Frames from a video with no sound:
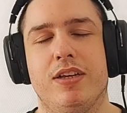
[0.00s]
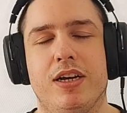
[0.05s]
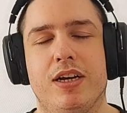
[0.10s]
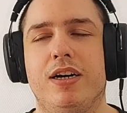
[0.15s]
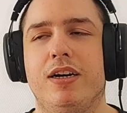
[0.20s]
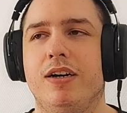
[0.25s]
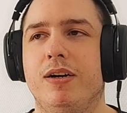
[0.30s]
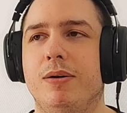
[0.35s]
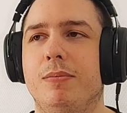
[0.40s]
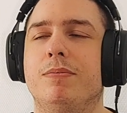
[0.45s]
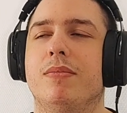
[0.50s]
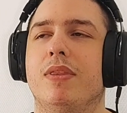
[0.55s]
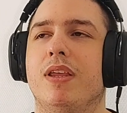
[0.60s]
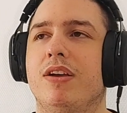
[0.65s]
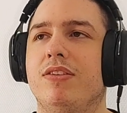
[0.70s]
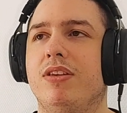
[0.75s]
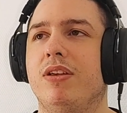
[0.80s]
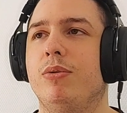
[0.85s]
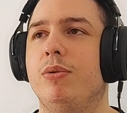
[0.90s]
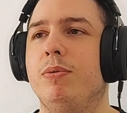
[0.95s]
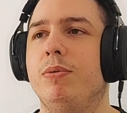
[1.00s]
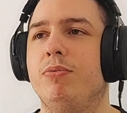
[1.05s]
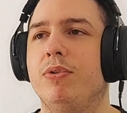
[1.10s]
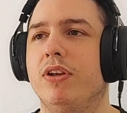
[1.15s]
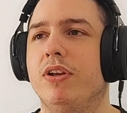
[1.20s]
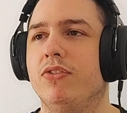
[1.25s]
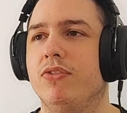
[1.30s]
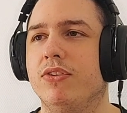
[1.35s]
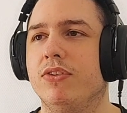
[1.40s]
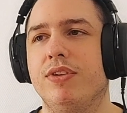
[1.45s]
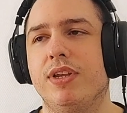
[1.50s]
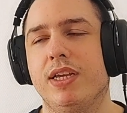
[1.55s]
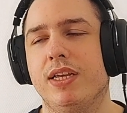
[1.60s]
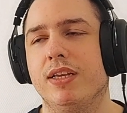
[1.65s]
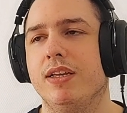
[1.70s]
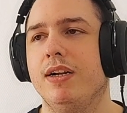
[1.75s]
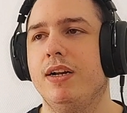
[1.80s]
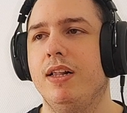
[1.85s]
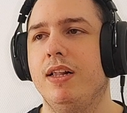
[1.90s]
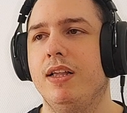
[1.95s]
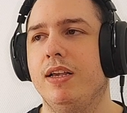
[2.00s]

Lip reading: I think it would be pretty interesting.